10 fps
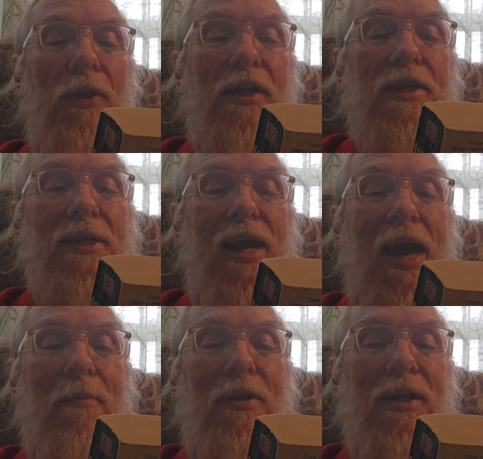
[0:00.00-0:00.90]
its
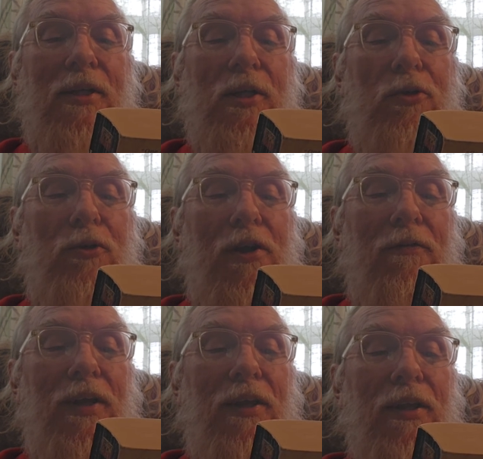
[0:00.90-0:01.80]
inhabitants
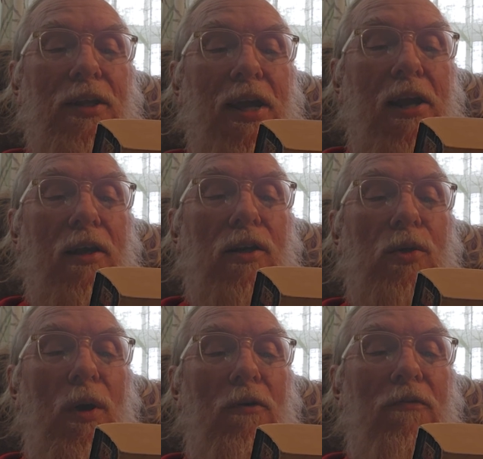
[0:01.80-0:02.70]
adrift in the year
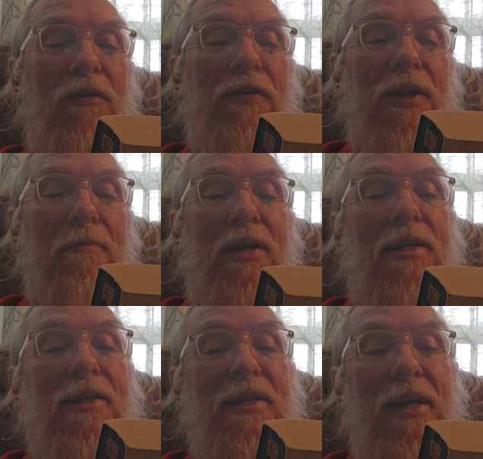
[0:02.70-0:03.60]
1250
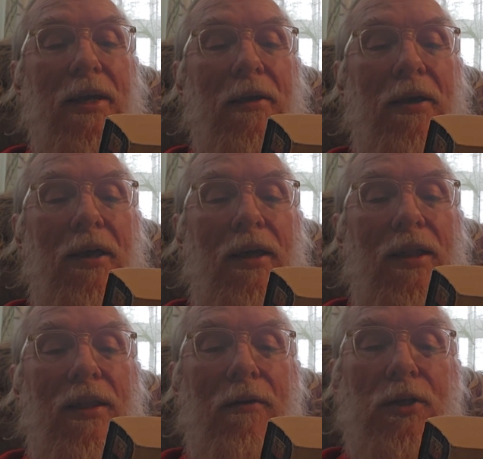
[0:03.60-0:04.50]
BC.
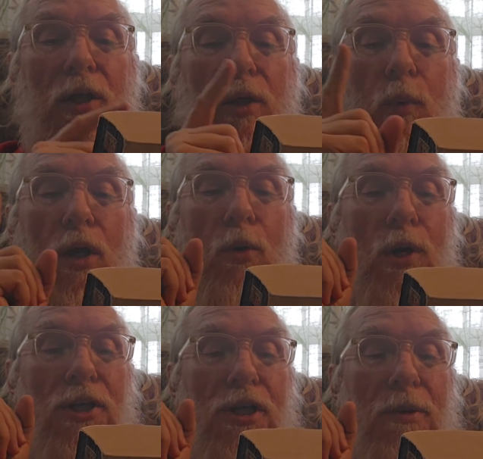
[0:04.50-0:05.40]
There is only one
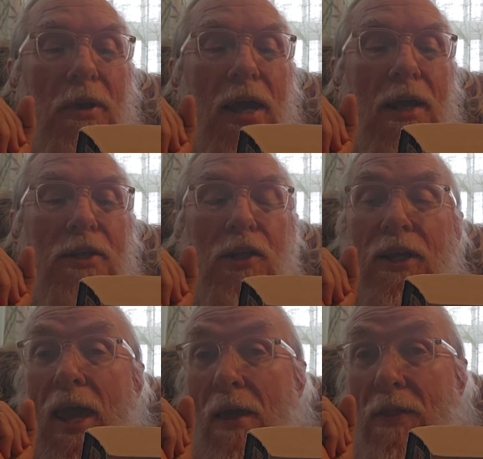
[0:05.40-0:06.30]
question to be
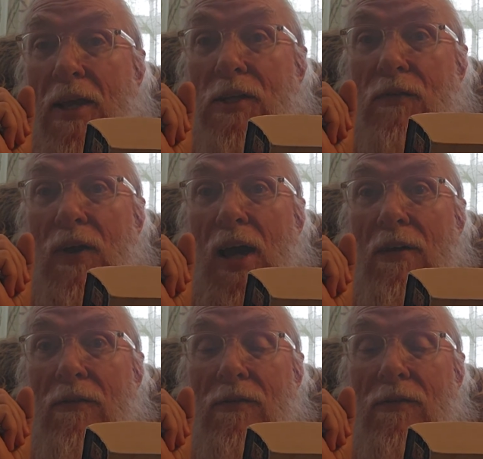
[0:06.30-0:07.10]
answered. Can they survive?